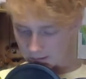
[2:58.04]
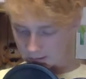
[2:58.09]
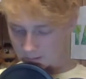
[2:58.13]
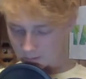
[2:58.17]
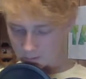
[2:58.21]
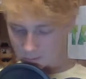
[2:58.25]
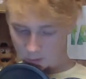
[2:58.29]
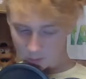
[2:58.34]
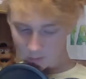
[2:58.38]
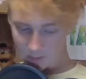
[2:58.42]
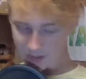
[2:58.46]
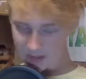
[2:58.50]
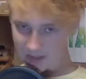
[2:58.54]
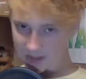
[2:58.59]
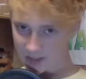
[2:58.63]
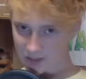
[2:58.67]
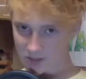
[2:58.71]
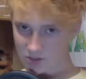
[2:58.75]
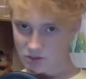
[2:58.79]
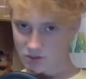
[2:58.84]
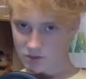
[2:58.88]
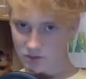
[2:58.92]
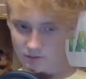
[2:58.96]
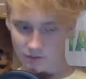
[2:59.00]
not making a
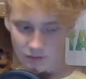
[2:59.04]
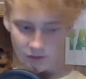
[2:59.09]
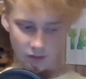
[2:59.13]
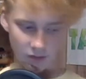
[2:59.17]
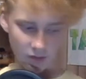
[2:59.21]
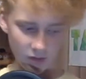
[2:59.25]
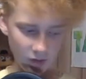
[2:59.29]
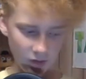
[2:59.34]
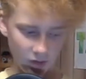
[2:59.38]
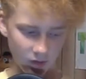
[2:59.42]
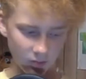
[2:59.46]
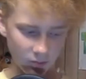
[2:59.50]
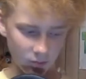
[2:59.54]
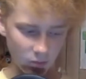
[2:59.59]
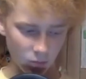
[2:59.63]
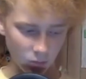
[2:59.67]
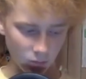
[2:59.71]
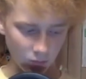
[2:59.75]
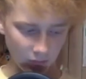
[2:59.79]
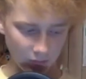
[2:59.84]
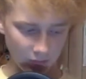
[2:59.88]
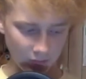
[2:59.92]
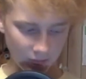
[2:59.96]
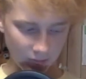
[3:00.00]
YouTube video. I'm
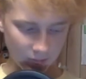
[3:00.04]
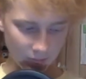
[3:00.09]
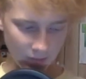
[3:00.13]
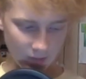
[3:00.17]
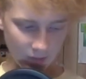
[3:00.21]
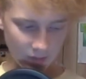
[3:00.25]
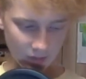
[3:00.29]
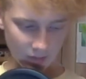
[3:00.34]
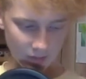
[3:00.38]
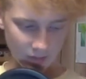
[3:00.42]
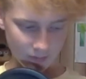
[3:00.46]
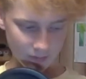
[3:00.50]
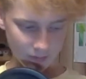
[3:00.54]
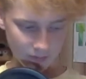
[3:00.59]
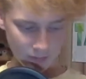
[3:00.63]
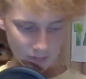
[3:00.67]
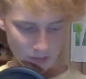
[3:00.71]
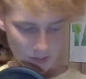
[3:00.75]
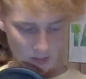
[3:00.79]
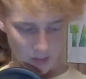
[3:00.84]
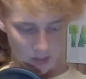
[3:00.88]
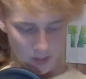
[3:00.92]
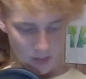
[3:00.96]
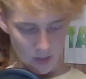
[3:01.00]
calling about um,
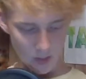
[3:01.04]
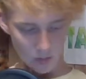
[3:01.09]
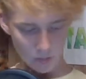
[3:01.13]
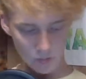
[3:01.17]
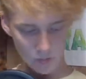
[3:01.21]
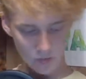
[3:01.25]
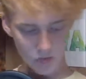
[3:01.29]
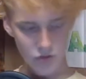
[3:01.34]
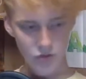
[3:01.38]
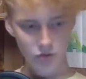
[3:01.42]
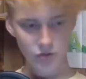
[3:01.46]
want you to